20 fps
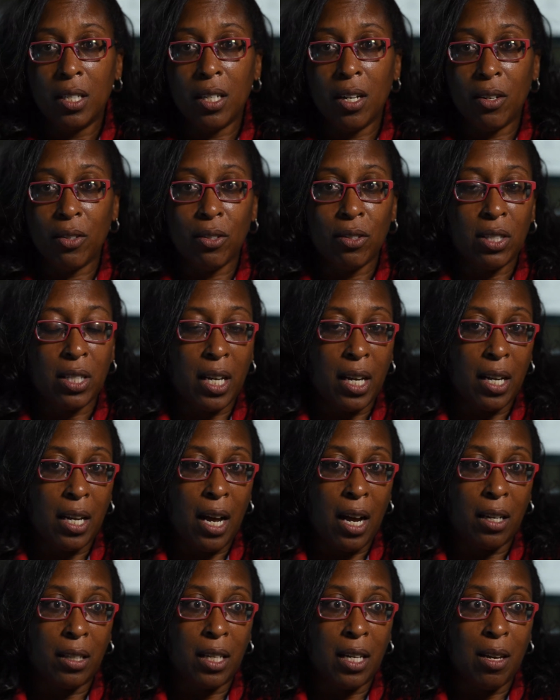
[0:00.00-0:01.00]
to
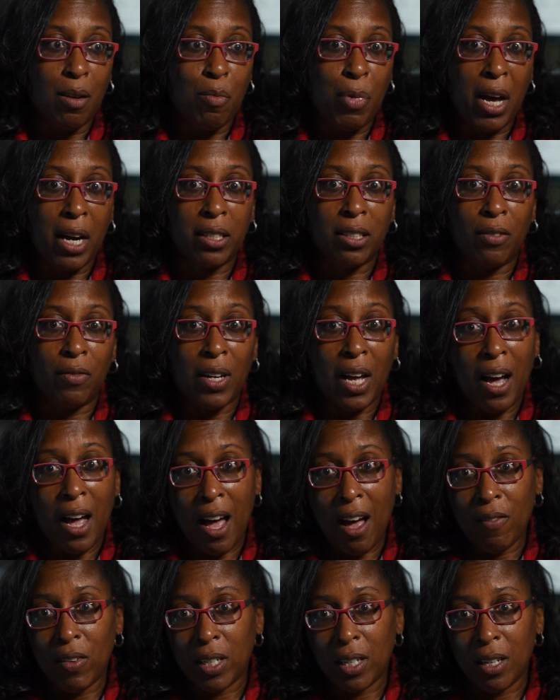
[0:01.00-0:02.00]
understand how the impact of not
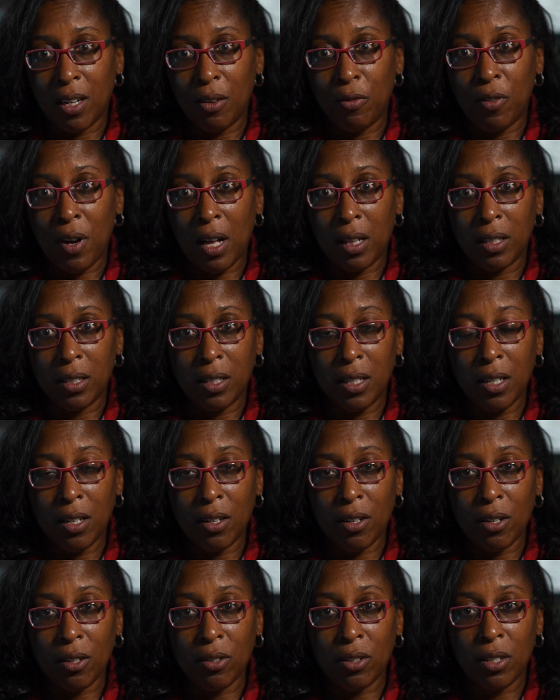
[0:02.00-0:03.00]
having enough
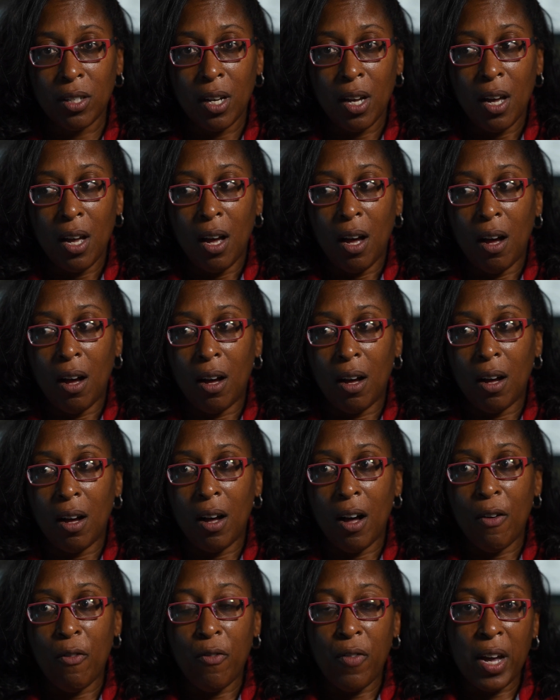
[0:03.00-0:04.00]
volunteers
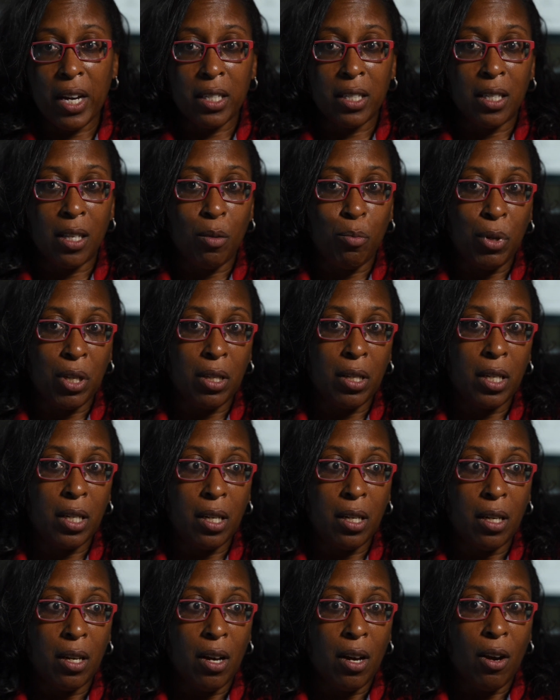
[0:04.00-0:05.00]
affects the
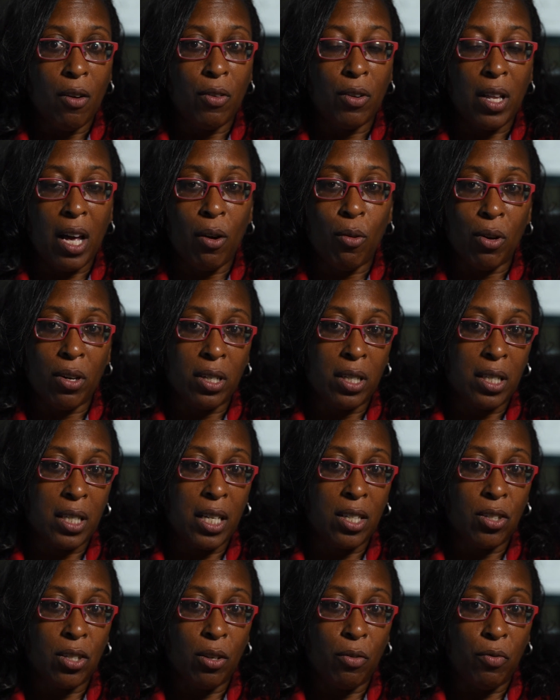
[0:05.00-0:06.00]
ability for that
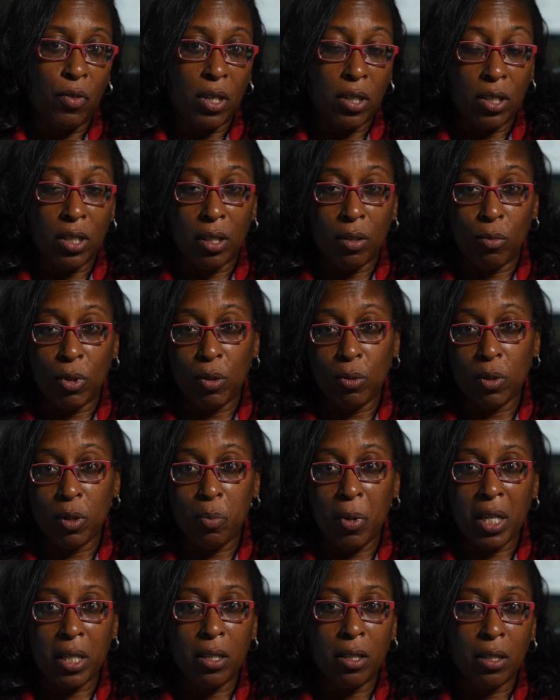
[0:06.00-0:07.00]
organization to function with
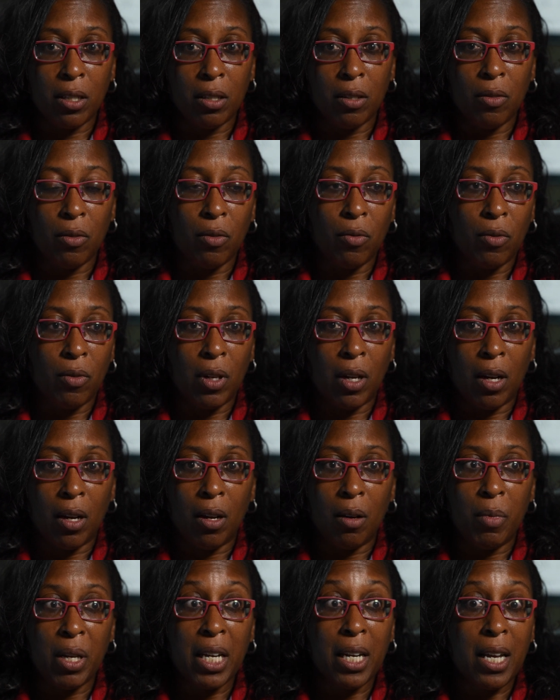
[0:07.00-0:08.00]
respect to
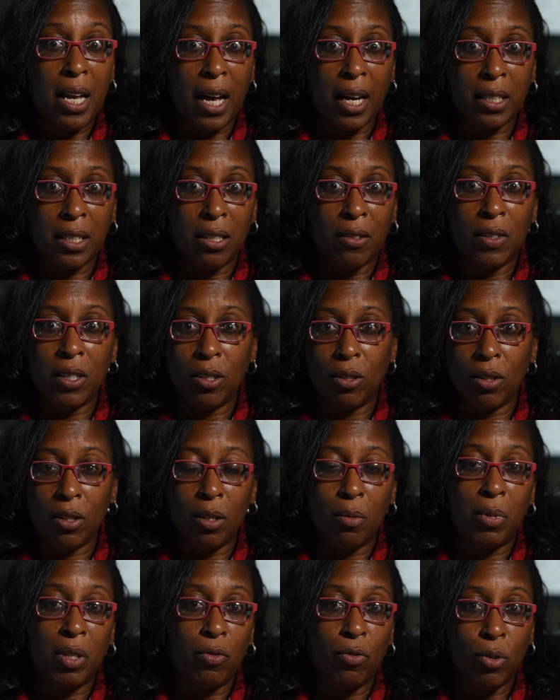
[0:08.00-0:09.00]
any activity. So
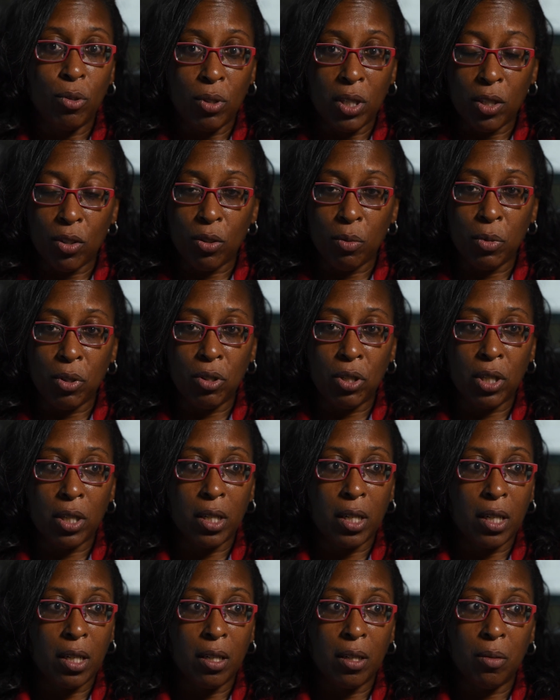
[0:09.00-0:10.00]
it could be food
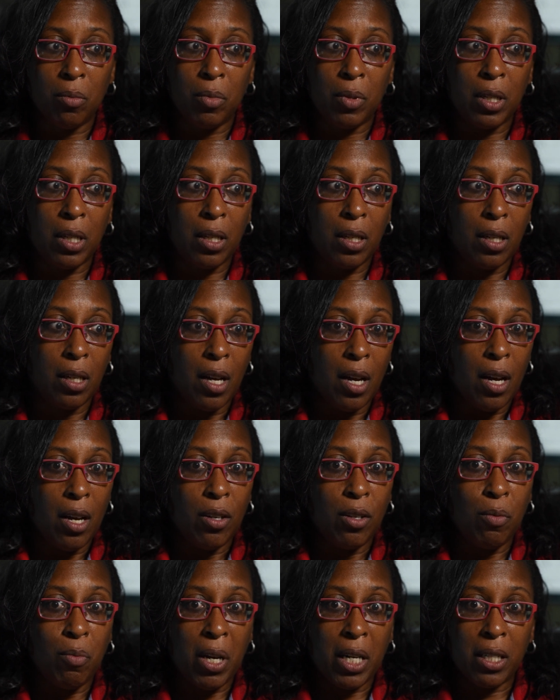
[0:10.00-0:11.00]
distribution, it could be
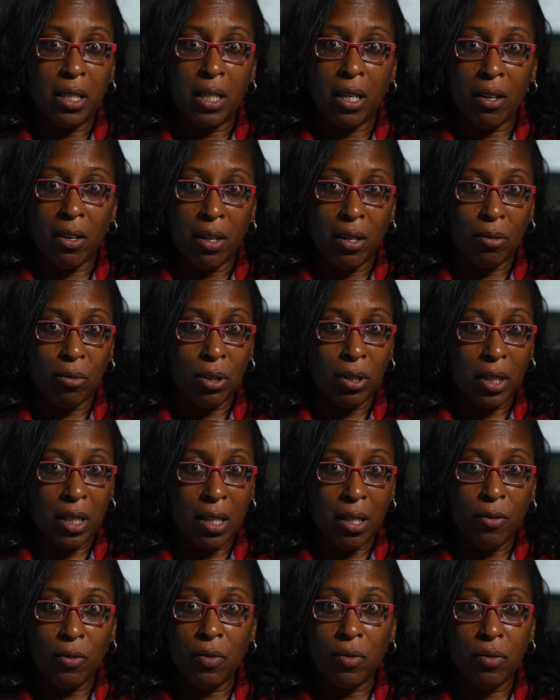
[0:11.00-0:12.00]
humanitarian
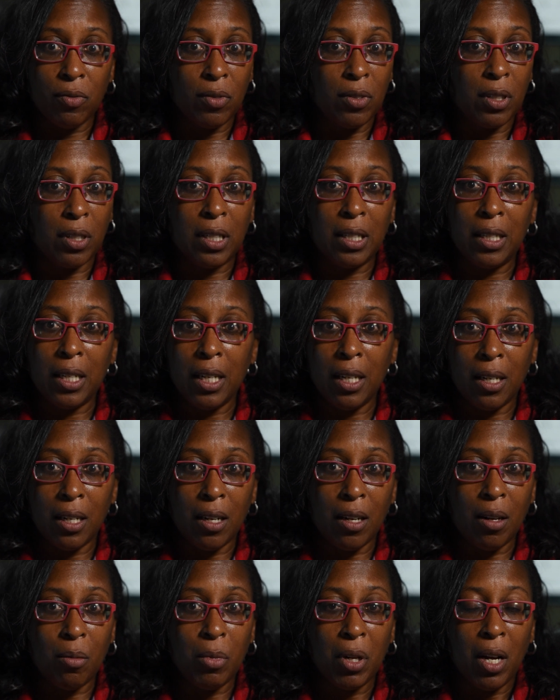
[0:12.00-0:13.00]
relief, the
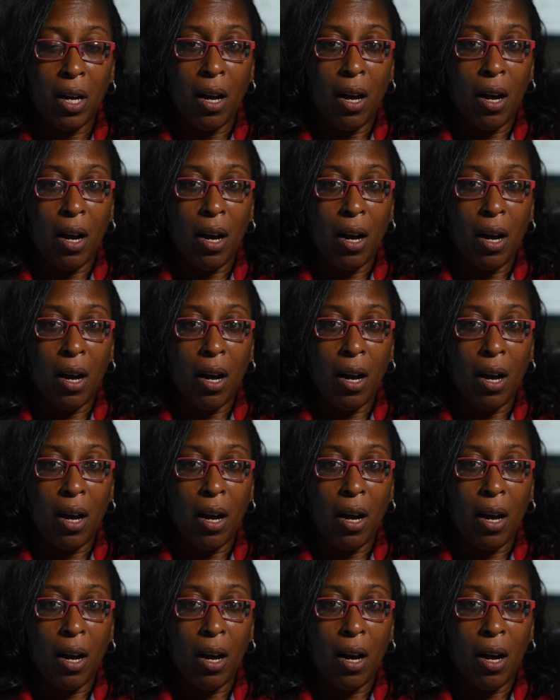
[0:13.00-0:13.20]
cleanup,